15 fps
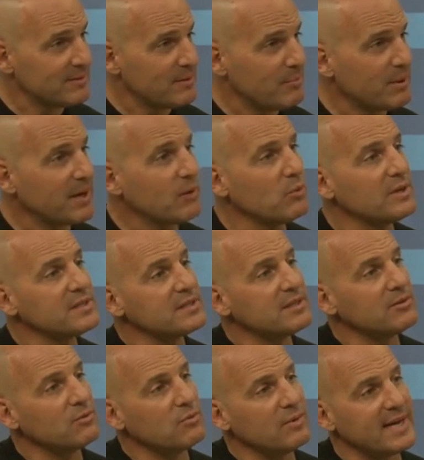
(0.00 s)
but I
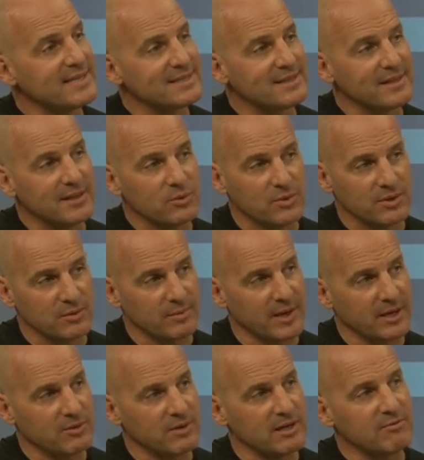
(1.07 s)
wasn't wrestling with my
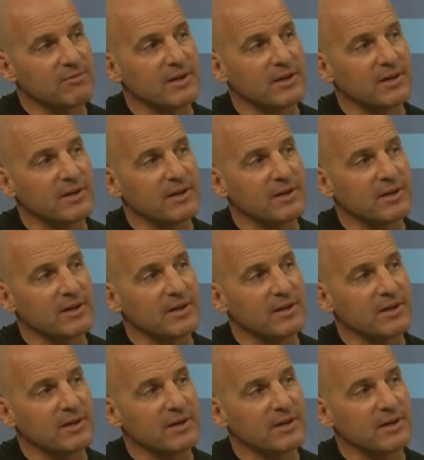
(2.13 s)
grief